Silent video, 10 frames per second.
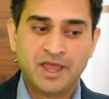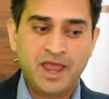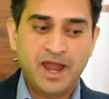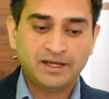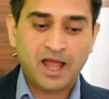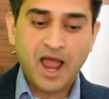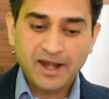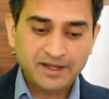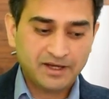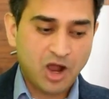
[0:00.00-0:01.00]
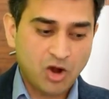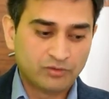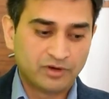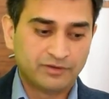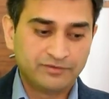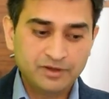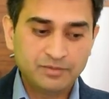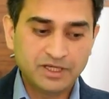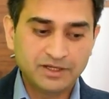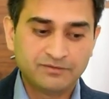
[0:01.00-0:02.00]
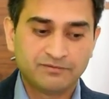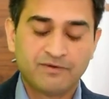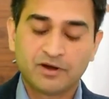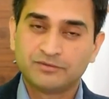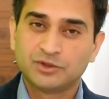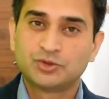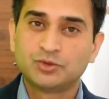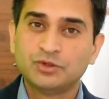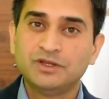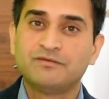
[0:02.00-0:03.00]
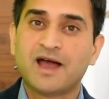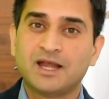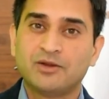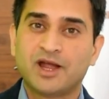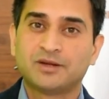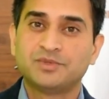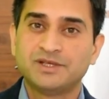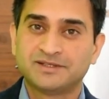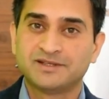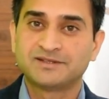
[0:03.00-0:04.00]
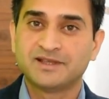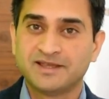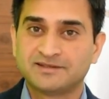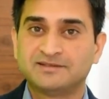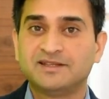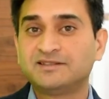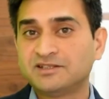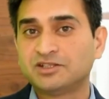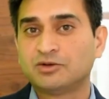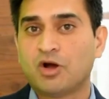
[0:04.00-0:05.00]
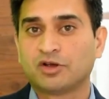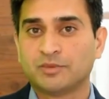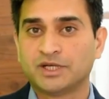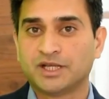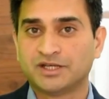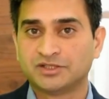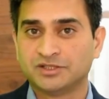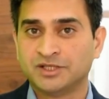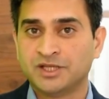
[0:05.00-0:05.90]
At iDeck, however, we believe one of the truly value-add pieces is decision augmentation.